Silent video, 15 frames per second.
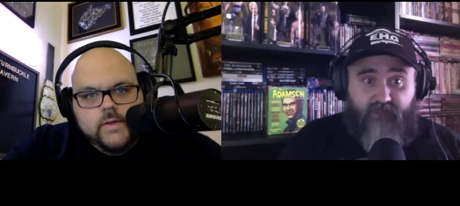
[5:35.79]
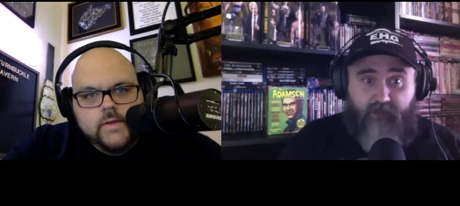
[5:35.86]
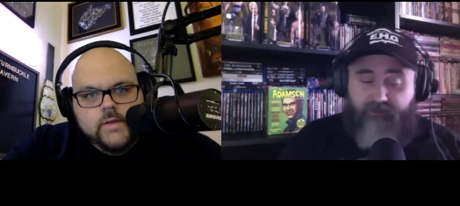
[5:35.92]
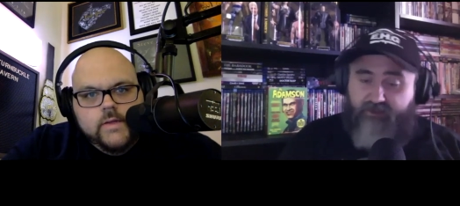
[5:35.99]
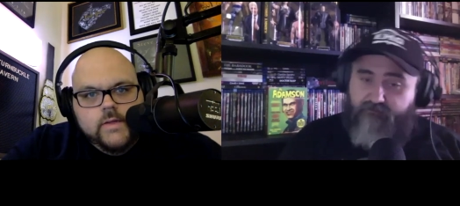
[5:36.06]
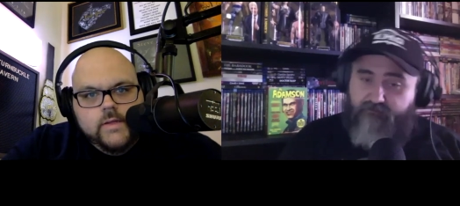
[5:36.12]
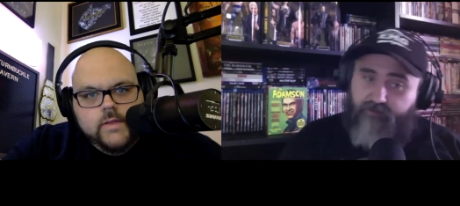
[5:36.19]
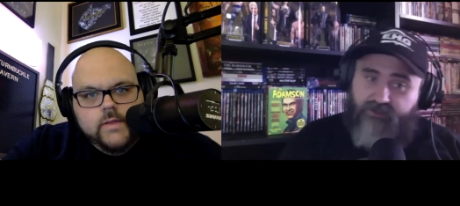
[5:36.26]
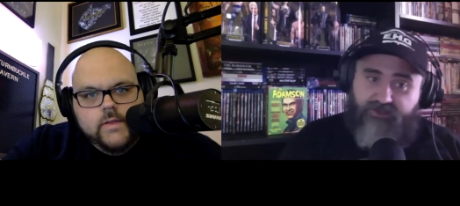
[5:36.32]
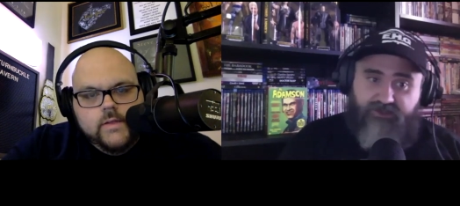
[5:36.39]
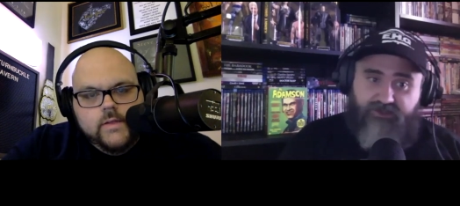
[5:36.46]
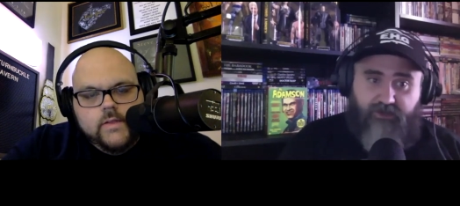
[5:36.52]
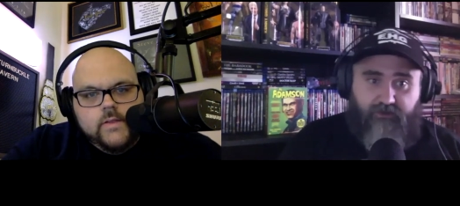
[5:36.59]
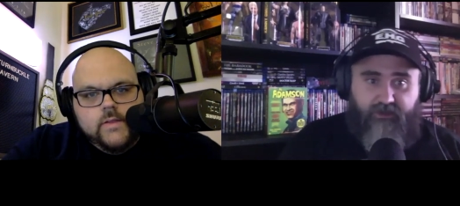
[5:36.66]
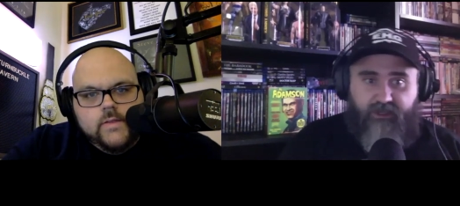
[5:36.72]
Speaker 1: they've been
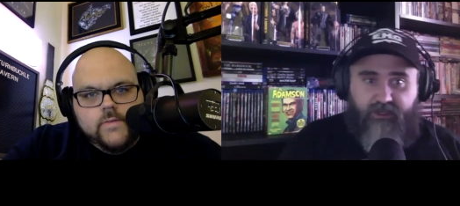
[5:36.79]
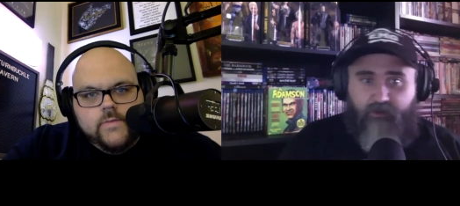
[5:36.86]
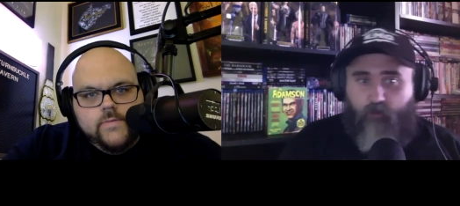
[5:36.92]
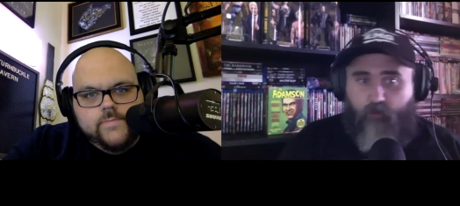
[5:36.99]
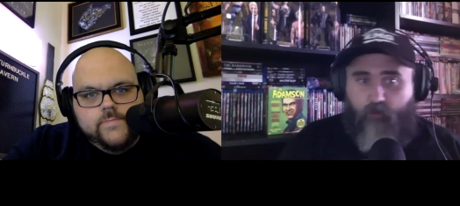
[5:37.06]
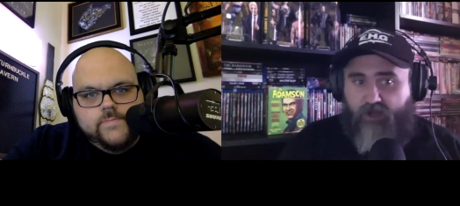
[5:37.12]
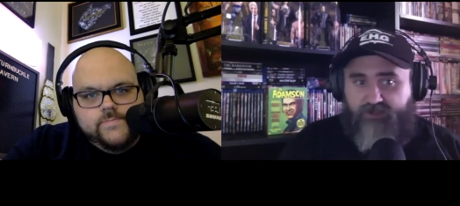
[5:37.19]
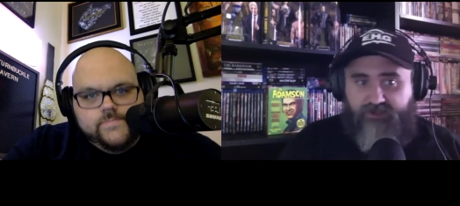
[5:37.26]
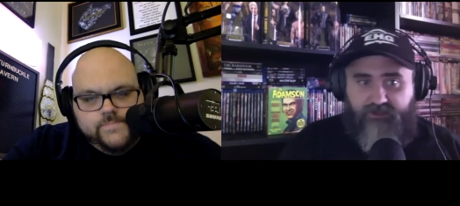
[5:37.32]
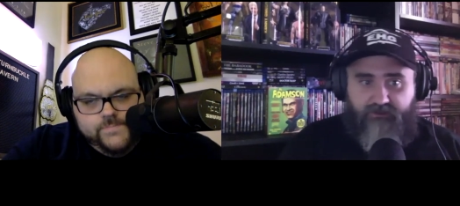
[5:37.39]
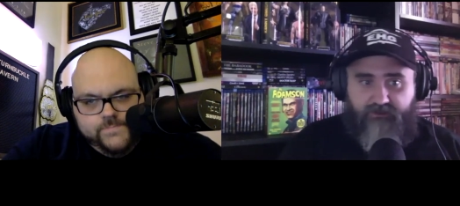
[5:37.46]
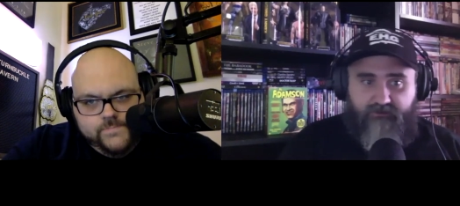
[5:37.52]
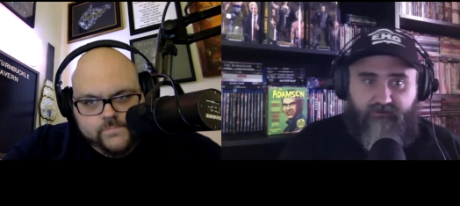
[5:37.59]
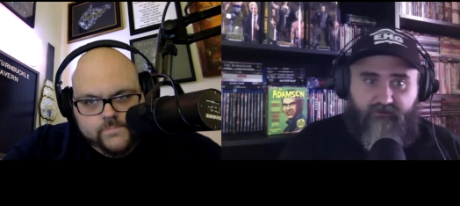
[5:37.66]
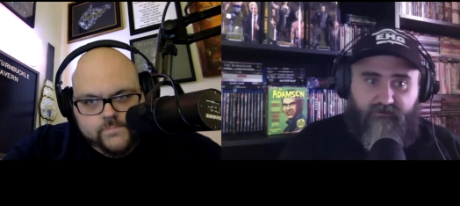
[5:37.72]
showing him
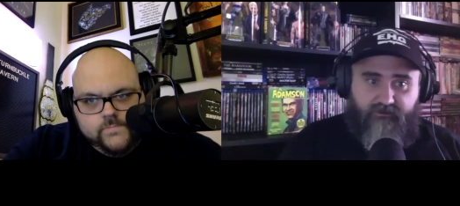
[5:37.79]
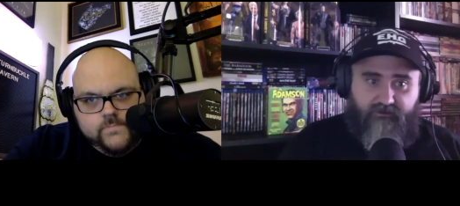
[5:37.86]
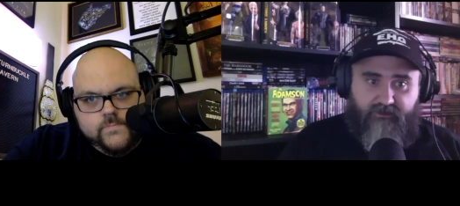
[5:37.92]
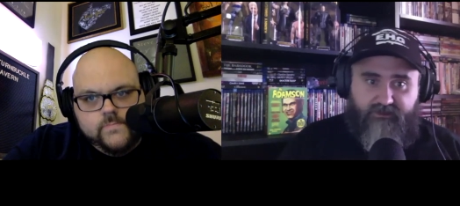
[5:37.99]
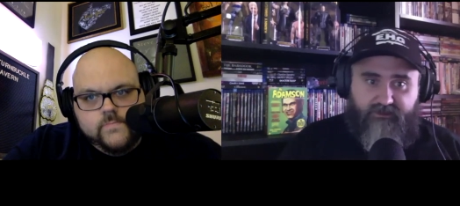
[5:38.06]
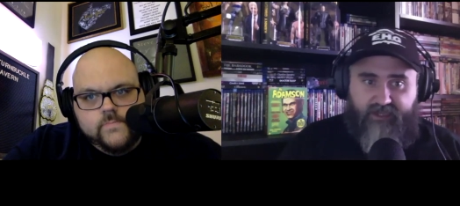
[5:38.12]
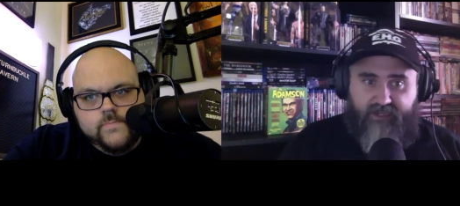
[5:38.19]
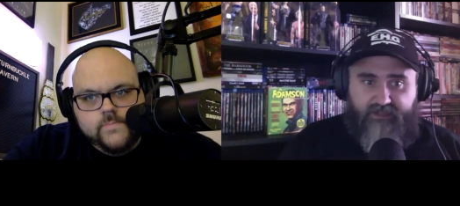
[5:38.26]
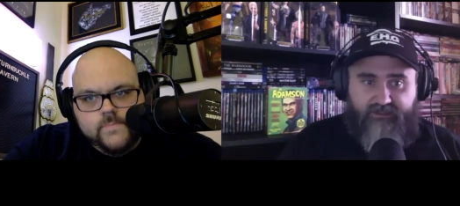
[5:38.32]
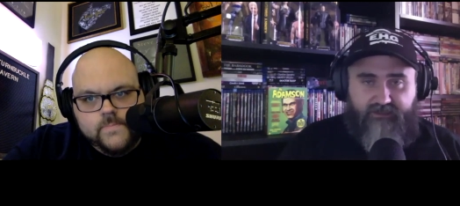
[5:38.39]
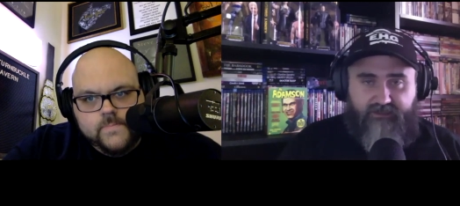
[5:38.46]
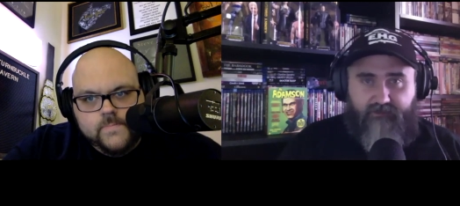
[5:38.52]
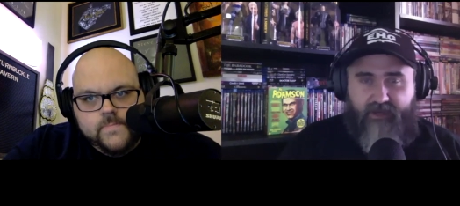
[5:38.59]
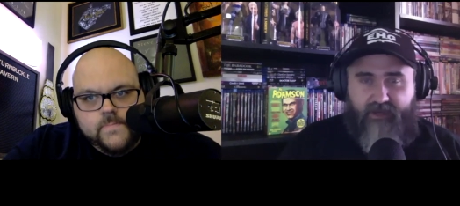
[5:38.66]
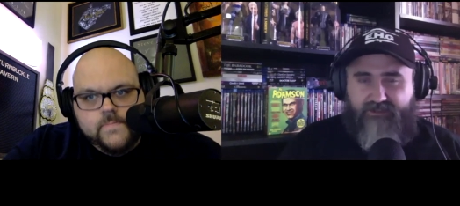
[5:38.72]
watching the tag team
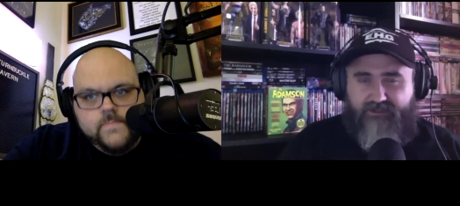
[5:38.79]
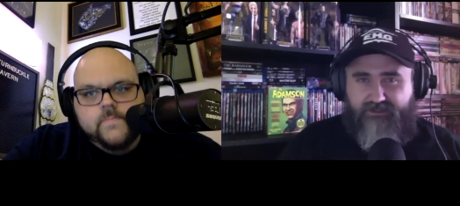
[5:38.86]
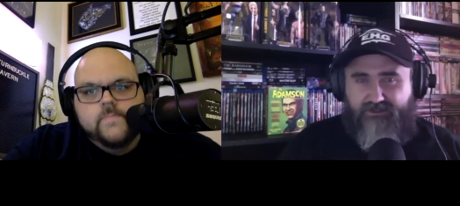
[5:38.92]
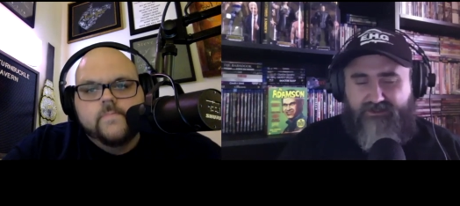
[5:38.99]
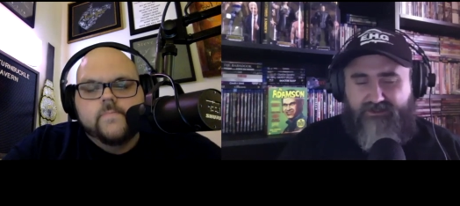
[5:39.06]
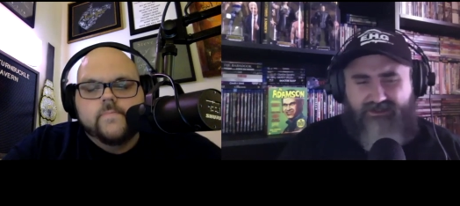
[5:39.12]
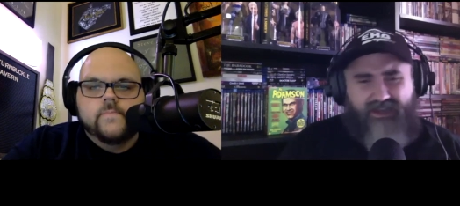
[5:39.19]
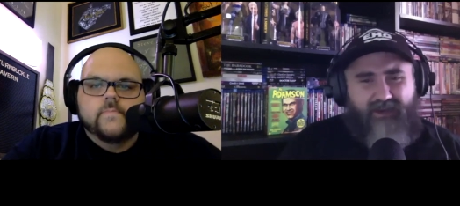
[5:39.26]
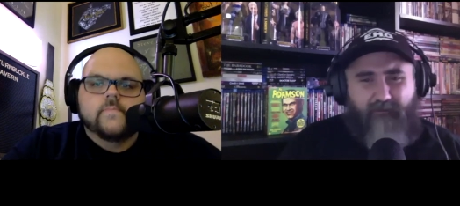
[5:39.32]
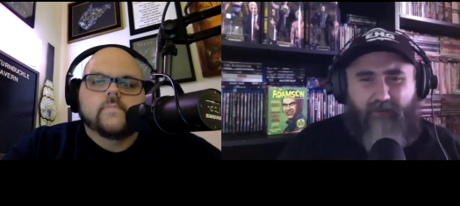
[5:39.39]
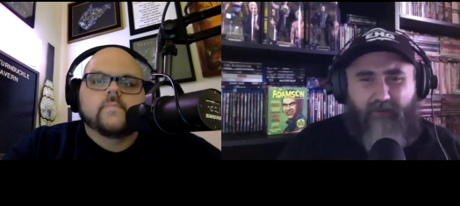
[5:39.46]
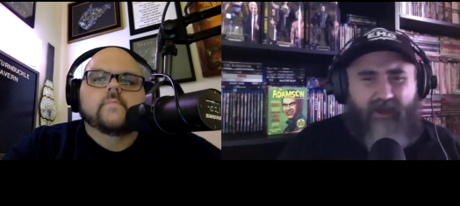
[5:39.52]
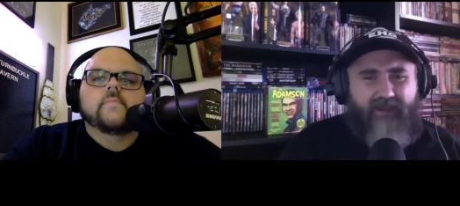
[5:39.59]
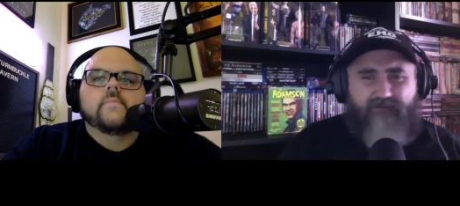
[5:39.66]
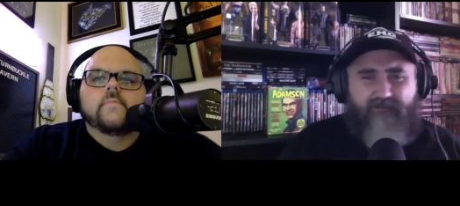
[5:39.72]
matches just kind of
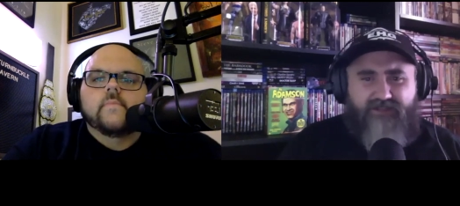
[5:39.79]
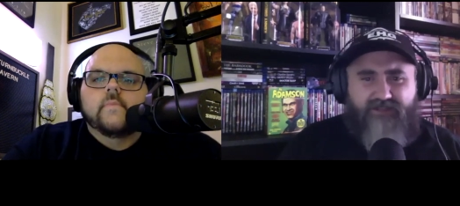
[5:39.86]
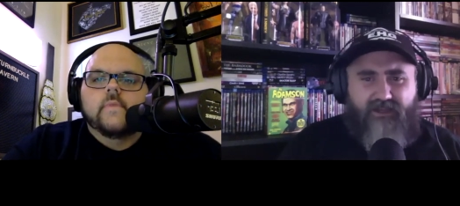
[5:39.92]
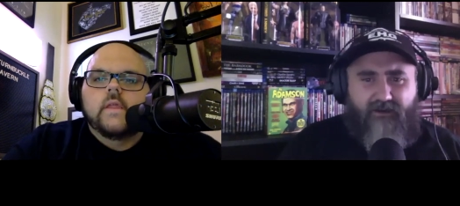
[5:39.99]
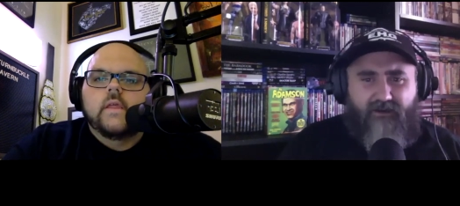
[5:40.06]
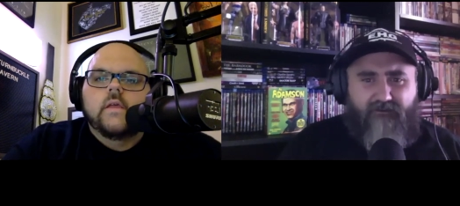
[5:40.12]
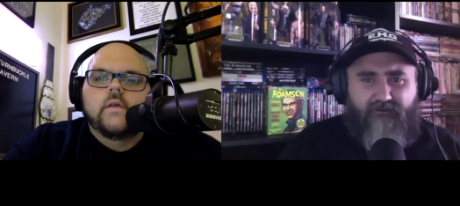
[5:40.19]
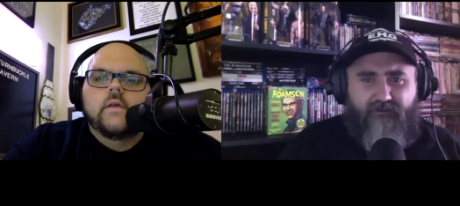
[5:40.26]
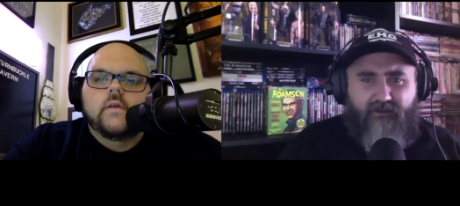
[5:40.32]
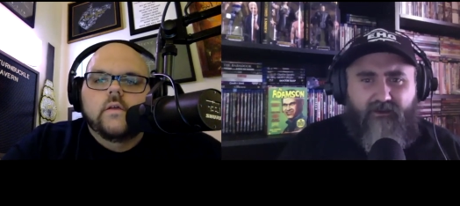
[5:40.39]
by himself.